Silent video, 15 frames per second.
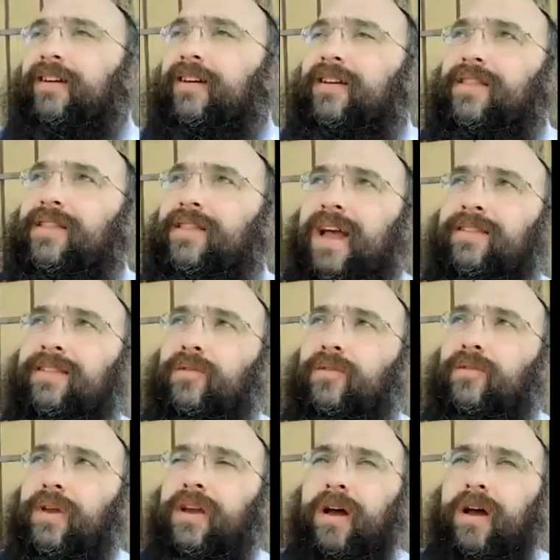that
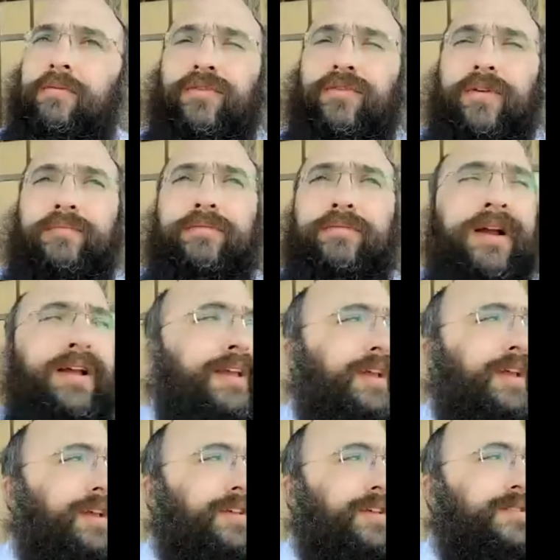we come from
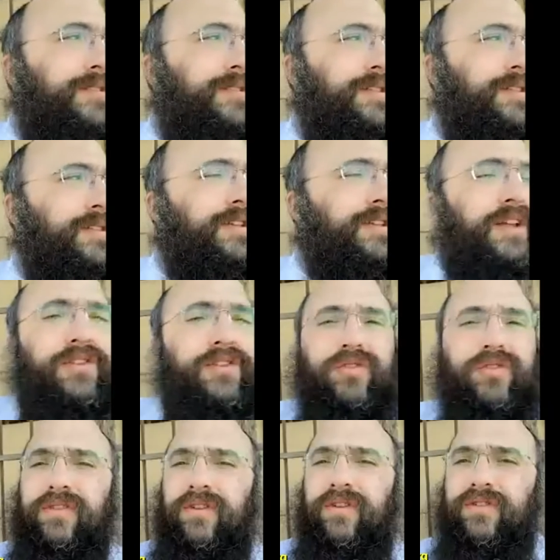monkeys, and so this
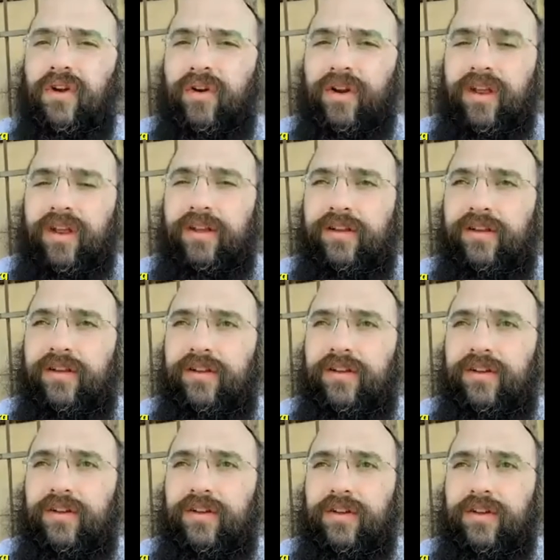interesting story."
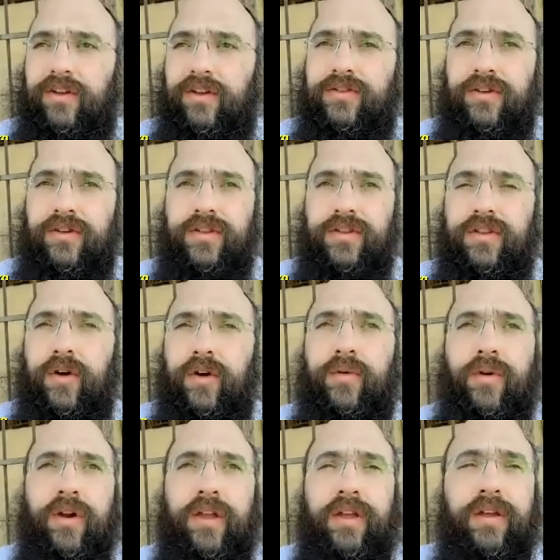So she said, "Don't
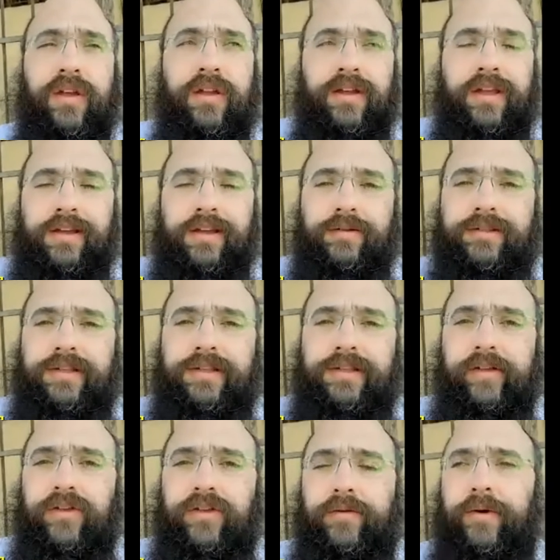worry. He was
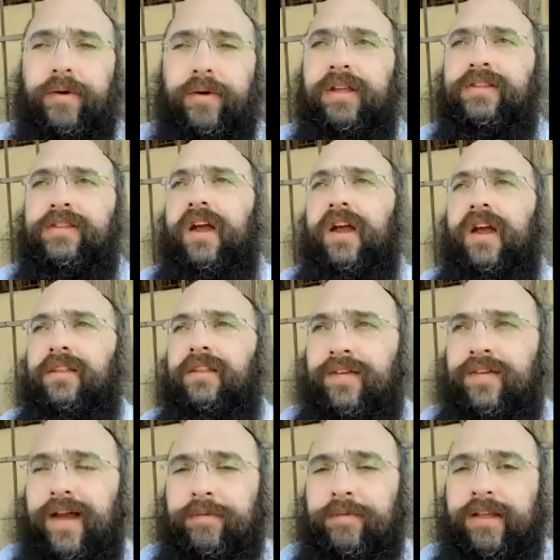telling you about his side of the
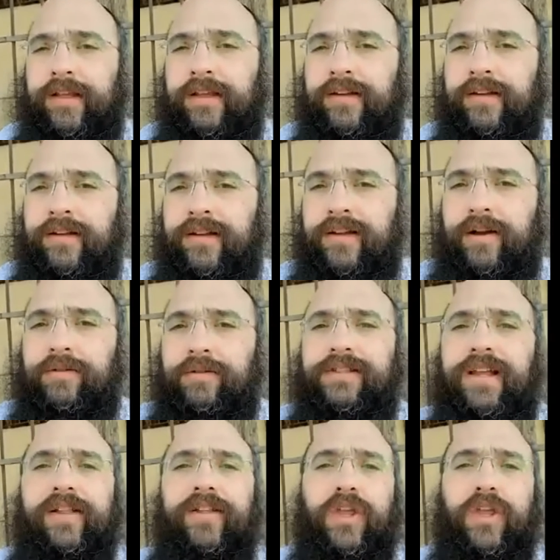family, and I was
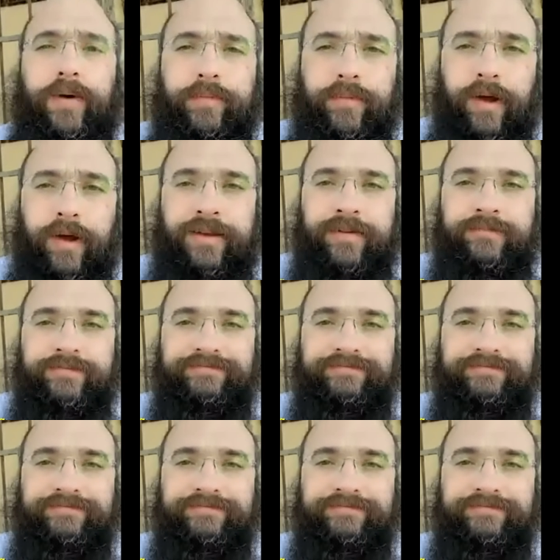telling you about mine."